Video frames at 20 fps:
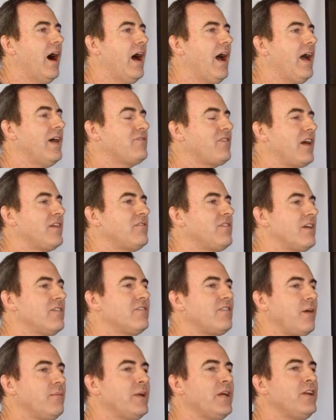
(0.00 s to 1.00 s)
As I
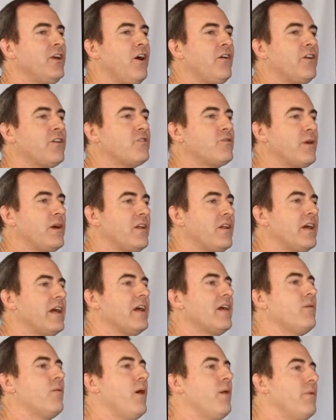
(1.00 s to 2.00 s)
said, some of you know the drill
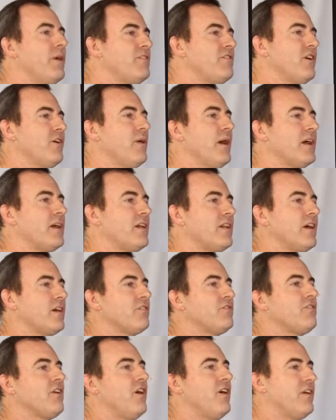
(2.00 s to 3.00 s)
here. What we do at
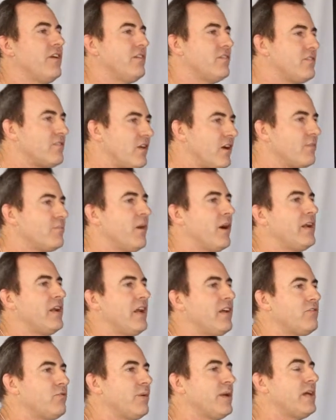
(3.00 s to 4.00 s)
Clearstone is on
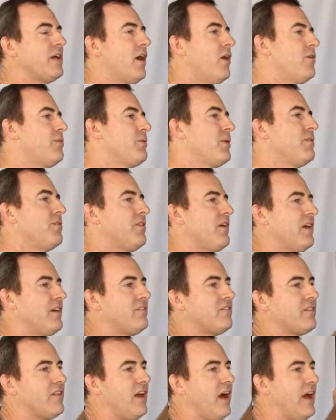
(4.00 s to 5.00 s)
Mondays we go through
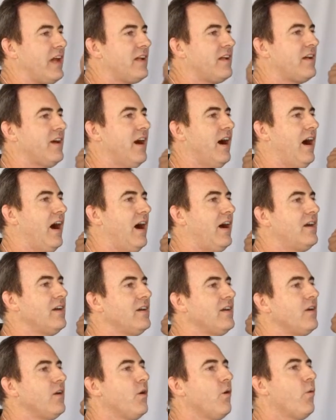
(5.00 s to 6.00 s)
things like
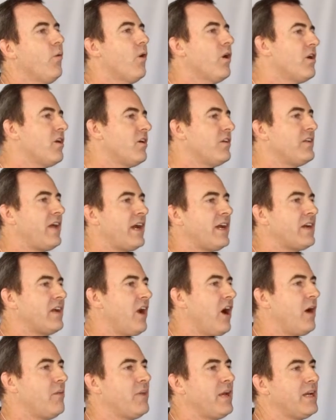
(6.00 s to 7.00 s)
world
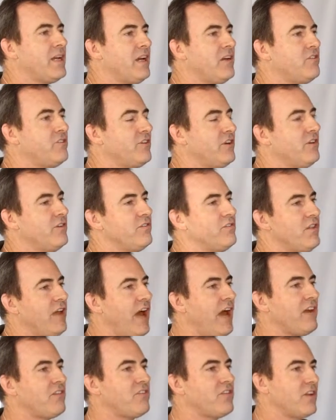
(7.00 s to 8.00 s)
economic issues,
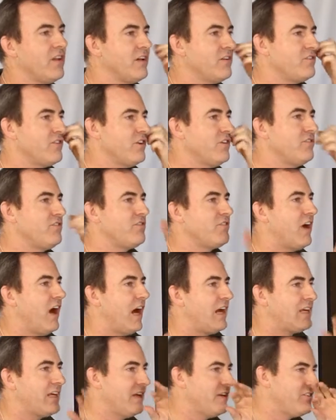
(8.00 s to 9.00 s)
national issues,
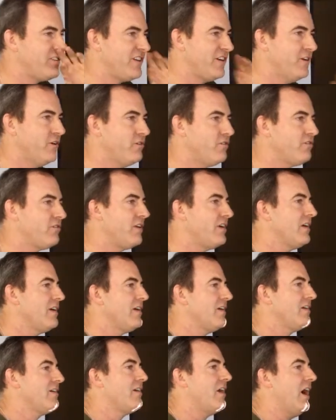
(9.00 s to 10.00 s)
stock issues
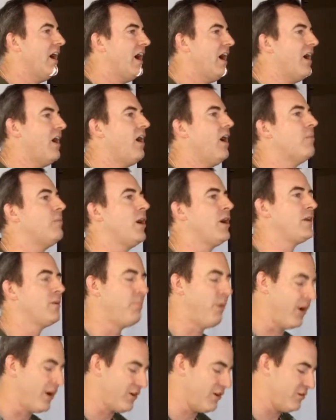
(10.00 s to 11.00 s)
among
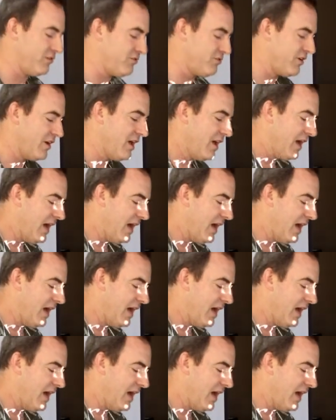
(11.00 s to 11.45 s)
the partners.